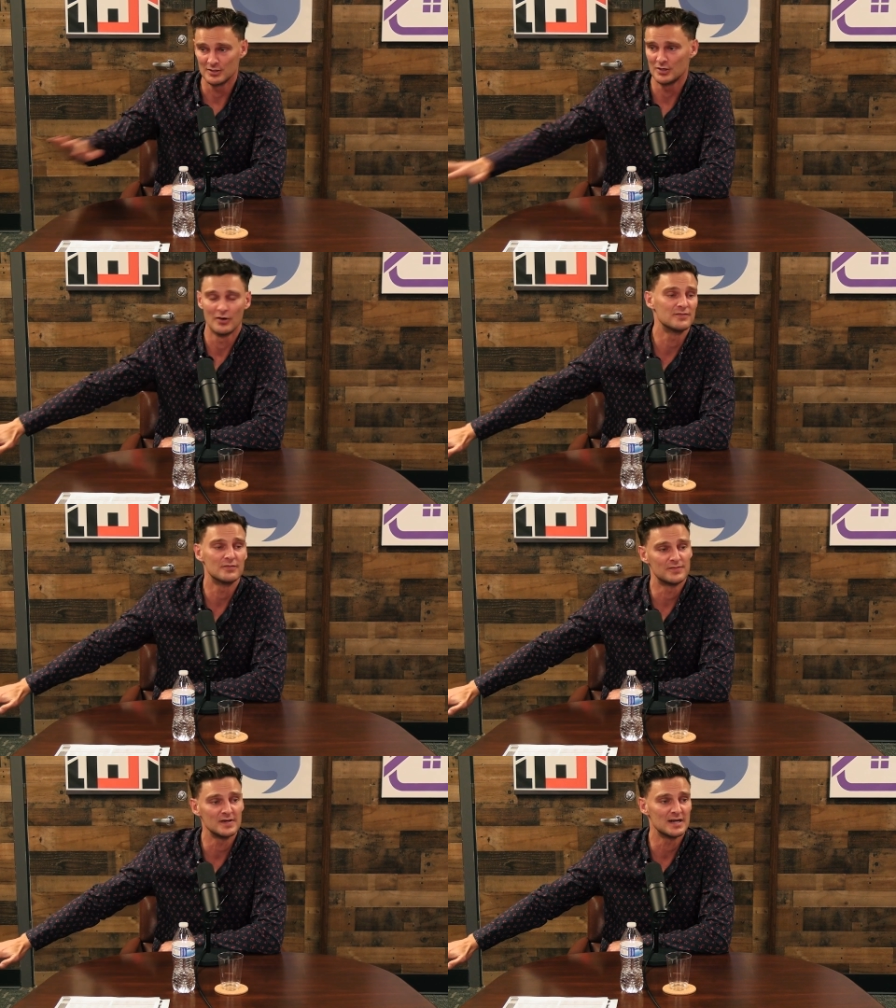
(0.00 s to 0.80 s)
You know, I've
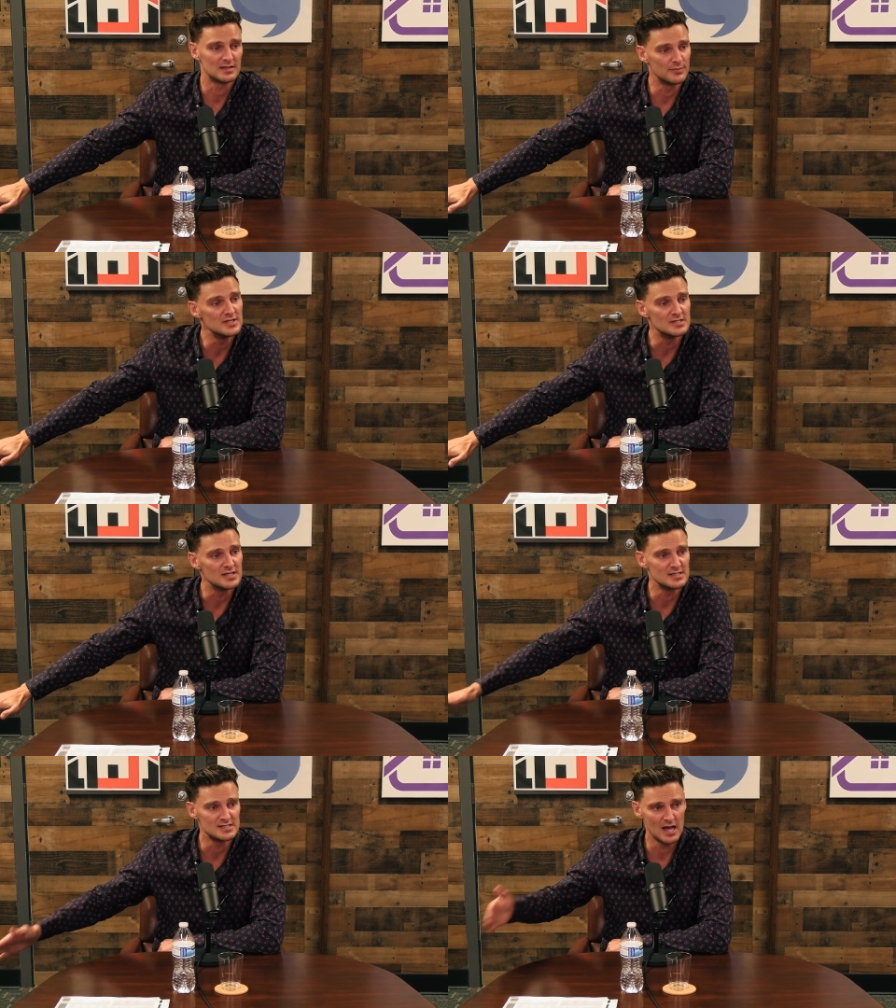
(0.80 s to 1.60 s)
figured out the
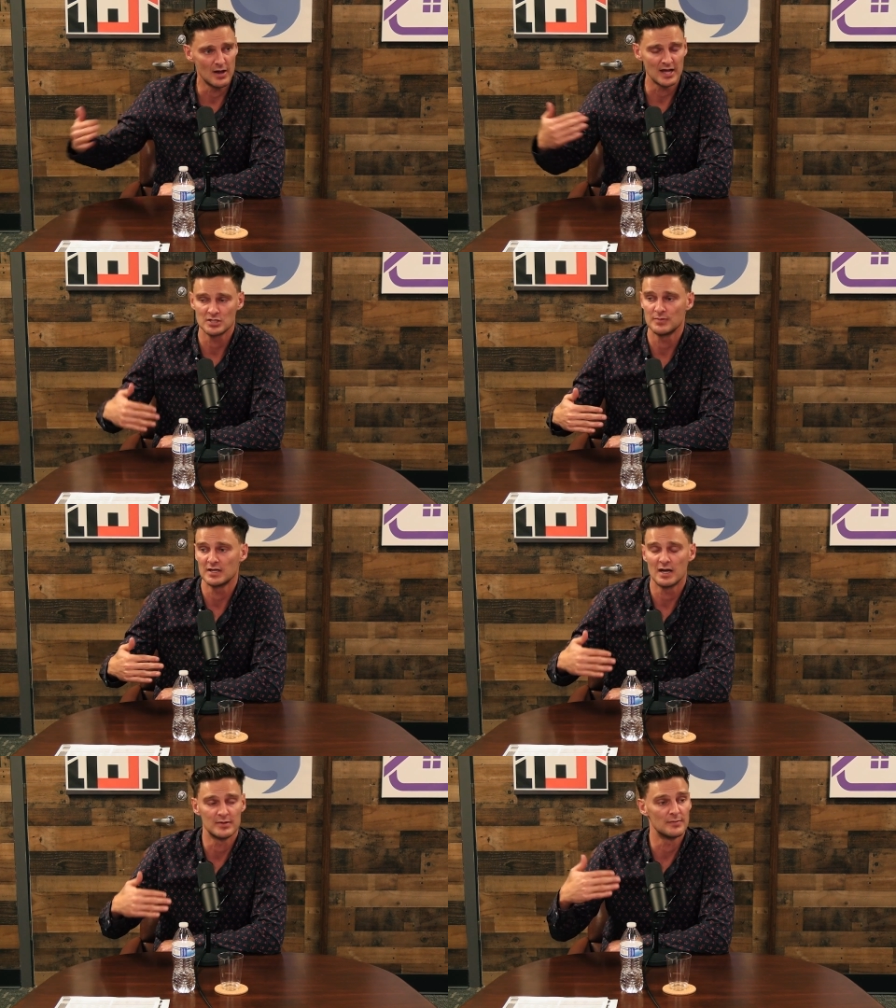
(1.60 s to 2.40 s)
business is now actually
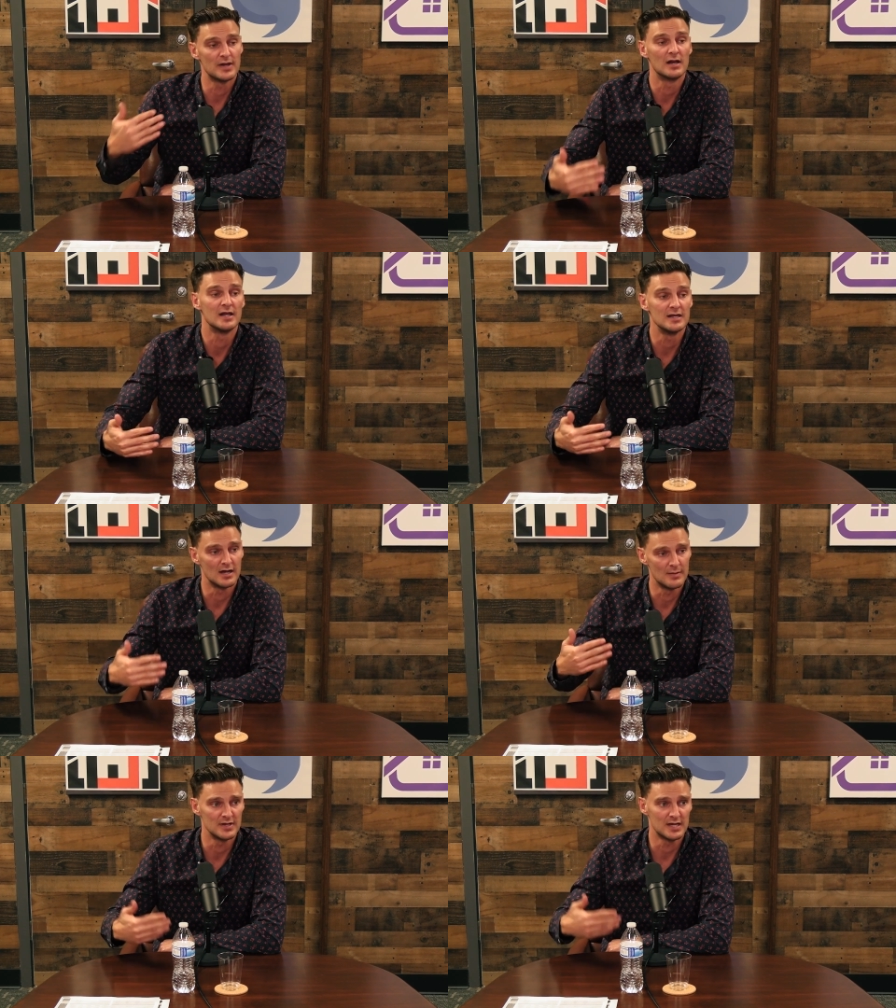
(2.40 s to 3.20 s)
becoming a better leader
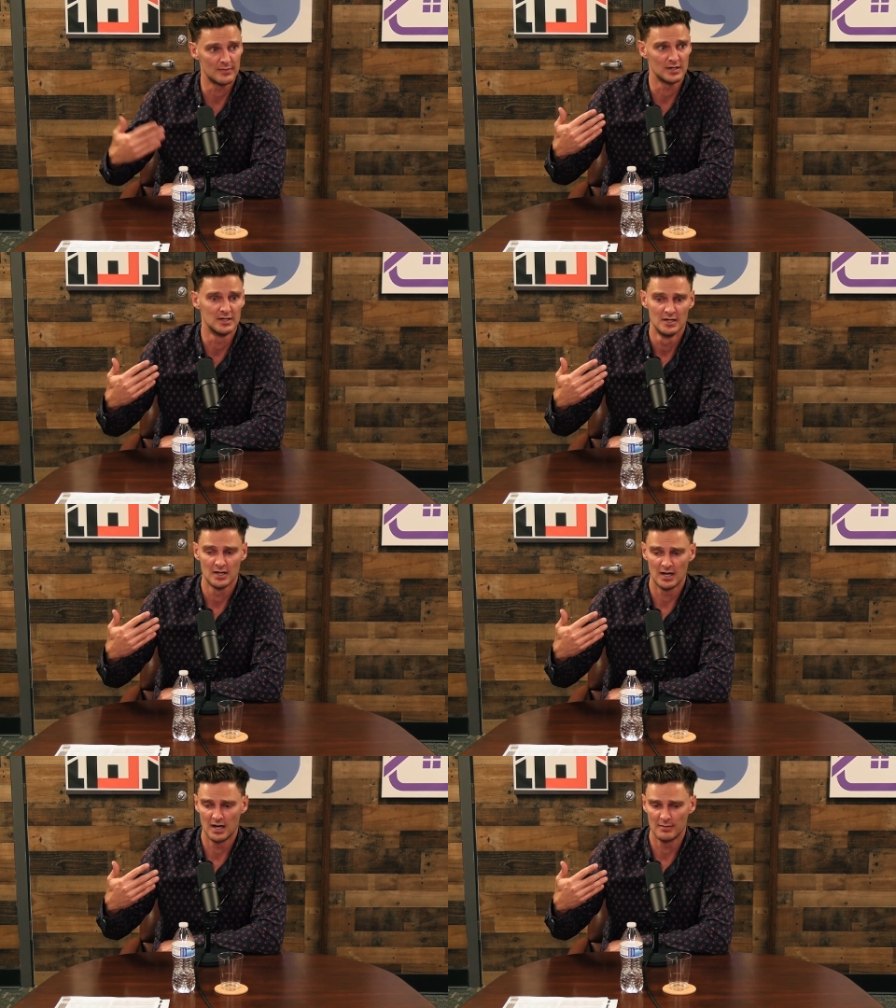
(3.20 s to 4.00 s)
and becoming
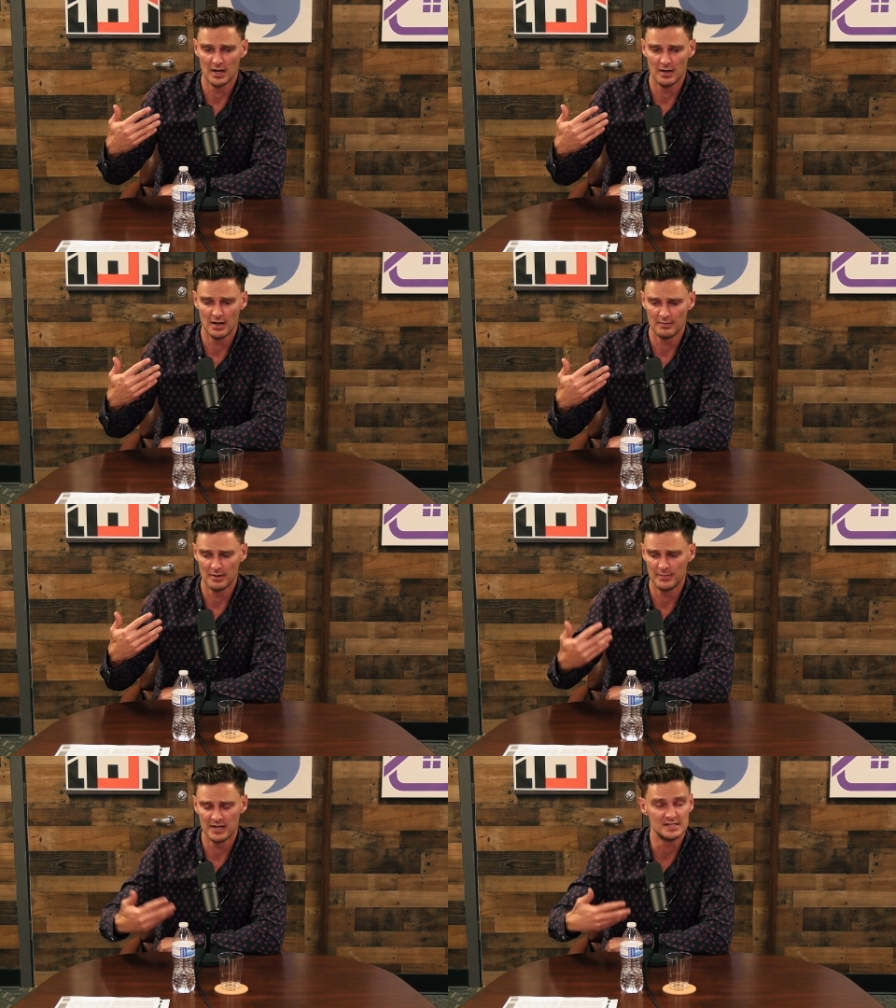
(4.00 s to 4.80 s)
um, um,
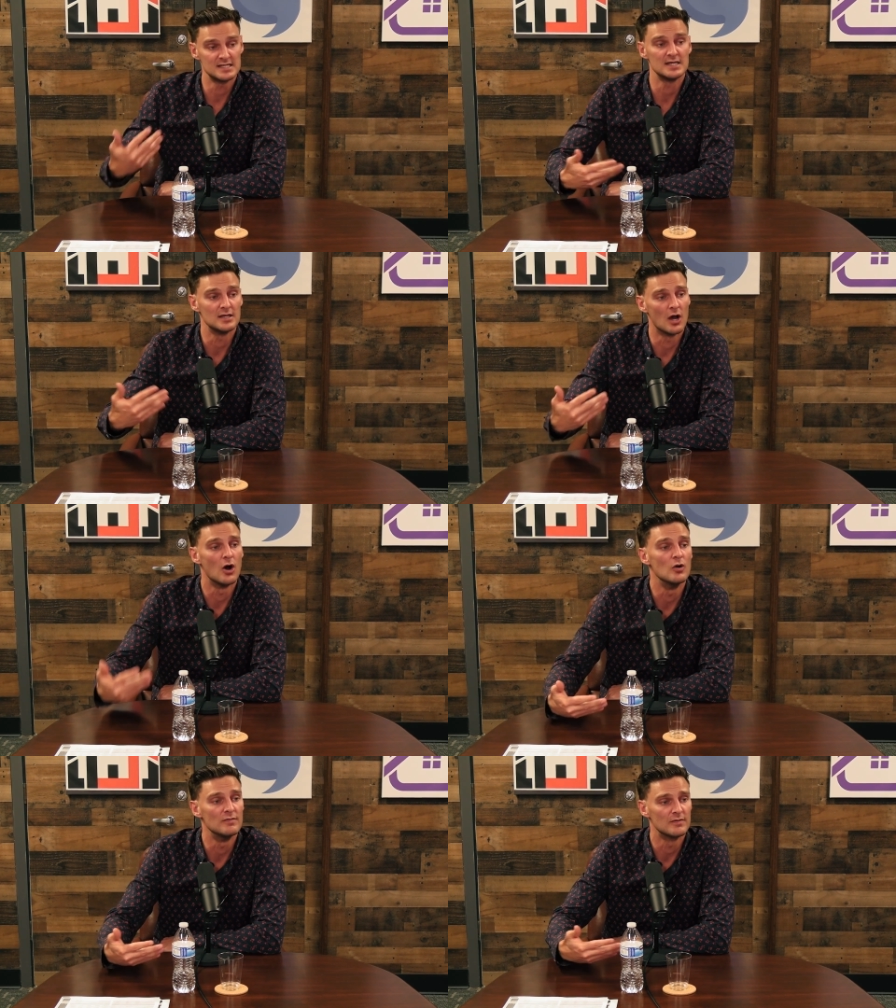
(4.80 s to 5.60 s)
a better C E
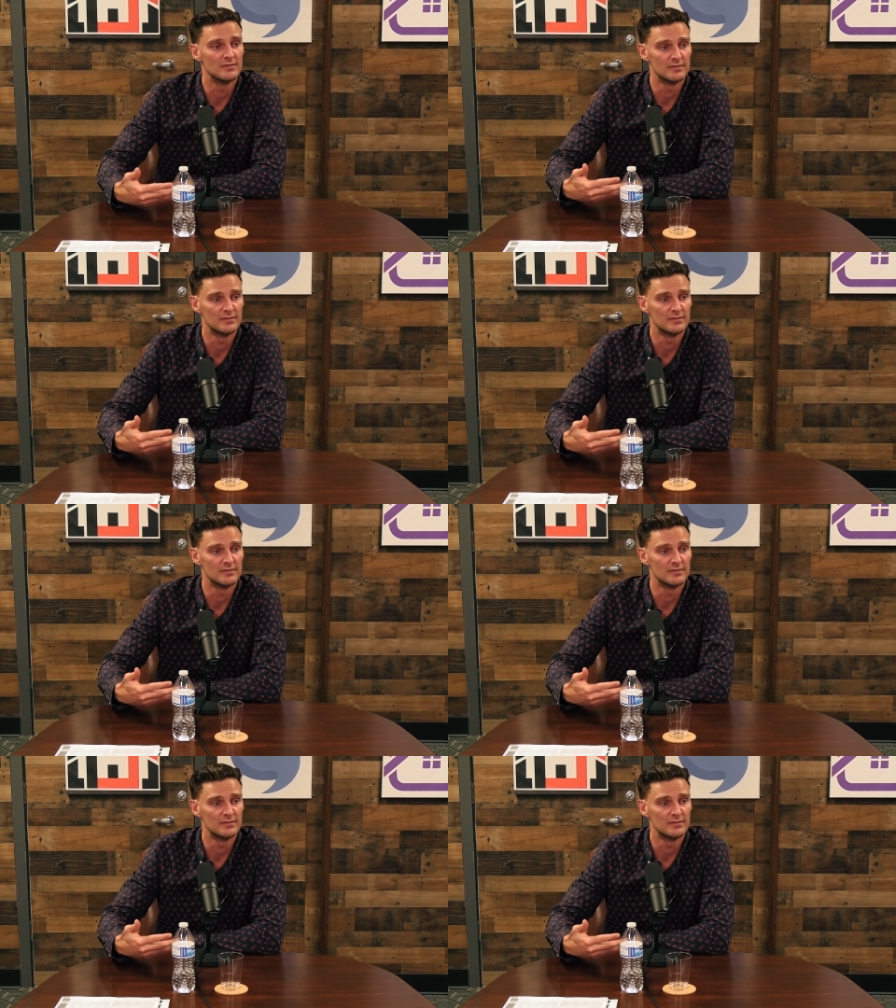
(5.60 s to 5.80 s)
O for,